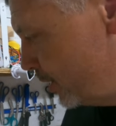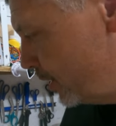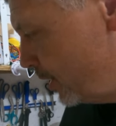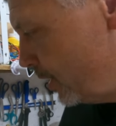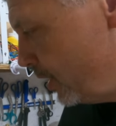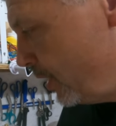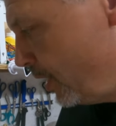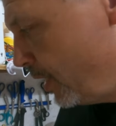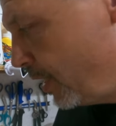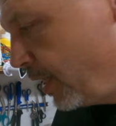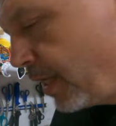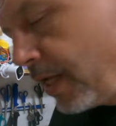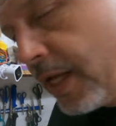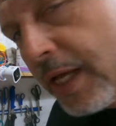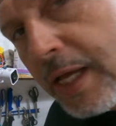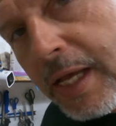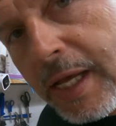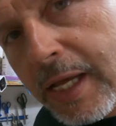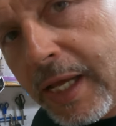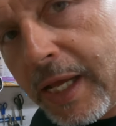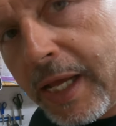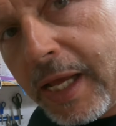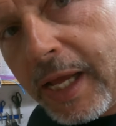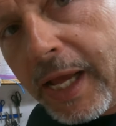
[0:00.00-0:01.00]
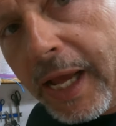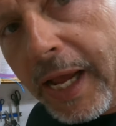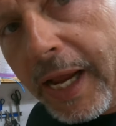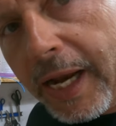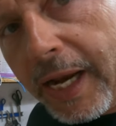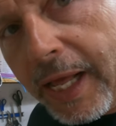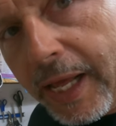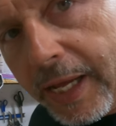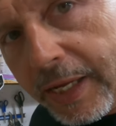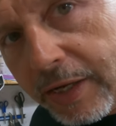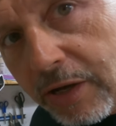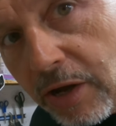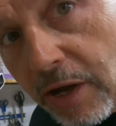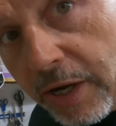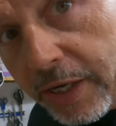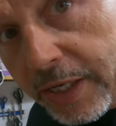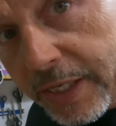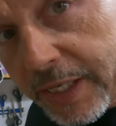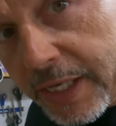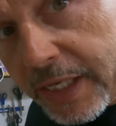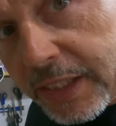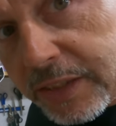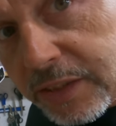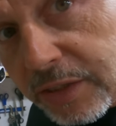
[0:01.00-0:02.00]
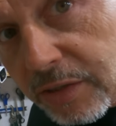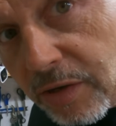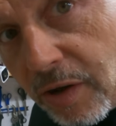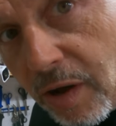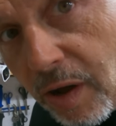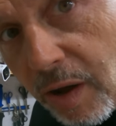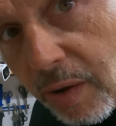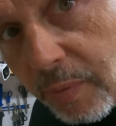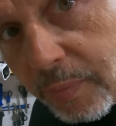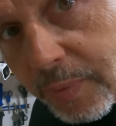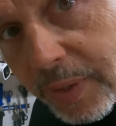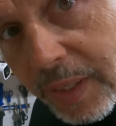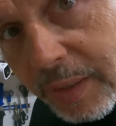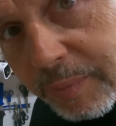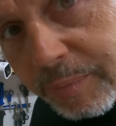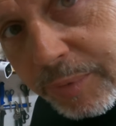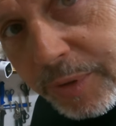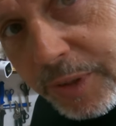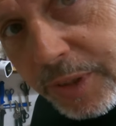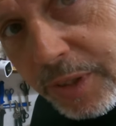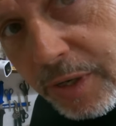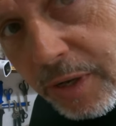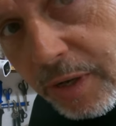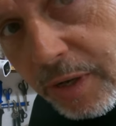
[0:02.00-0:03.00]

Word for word: see, and I got it nice and hot when I put it